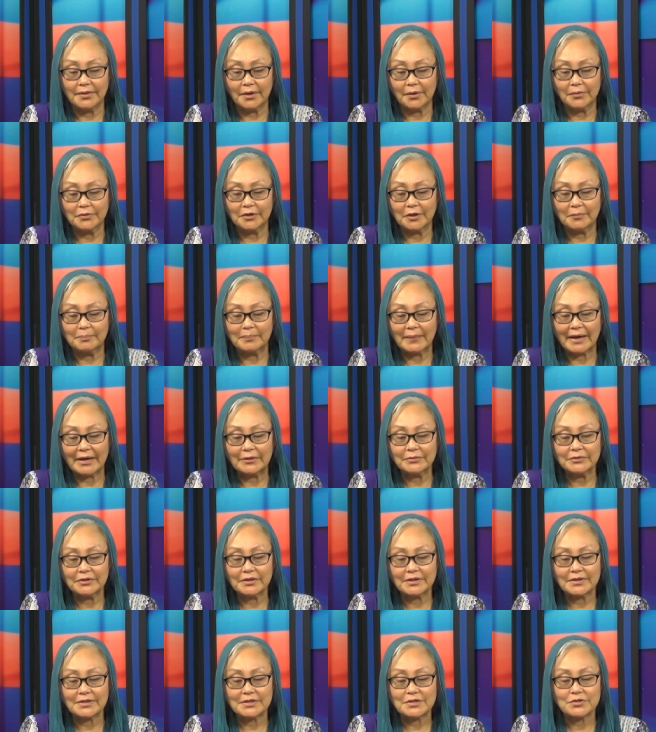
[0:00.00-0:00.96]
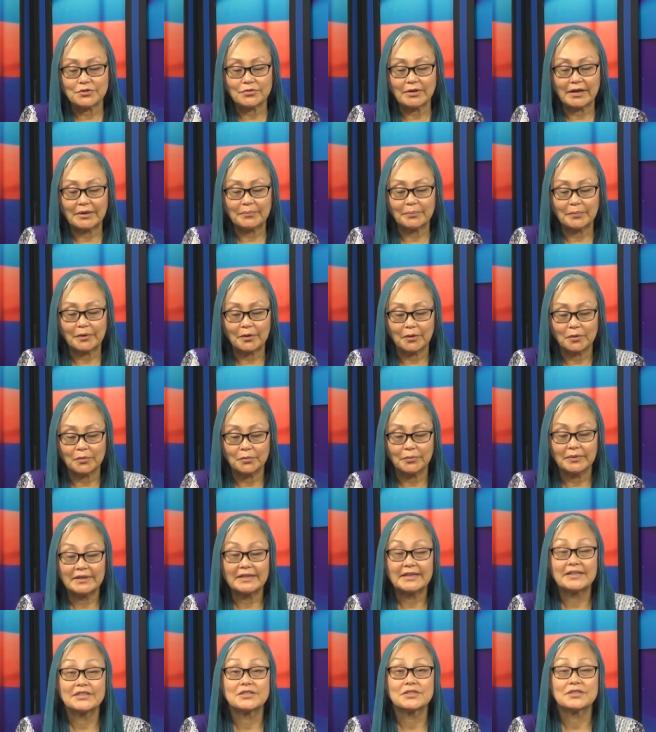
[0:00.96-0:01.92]
though the mountains tremble
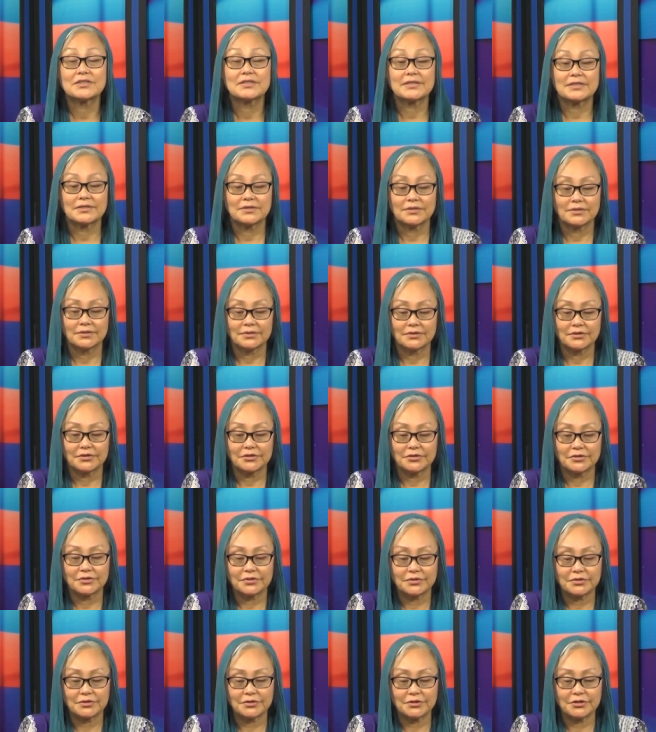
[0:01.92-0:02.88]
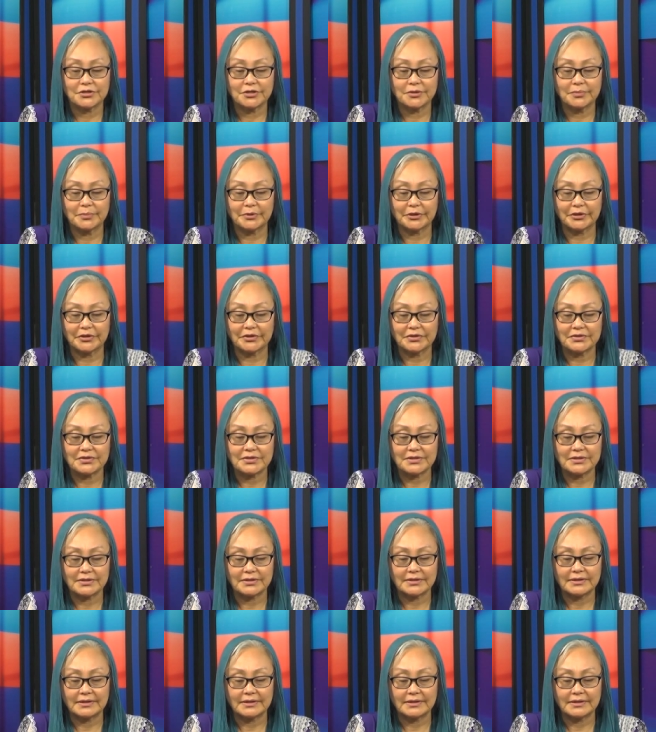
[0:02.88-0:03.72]
with its tumult.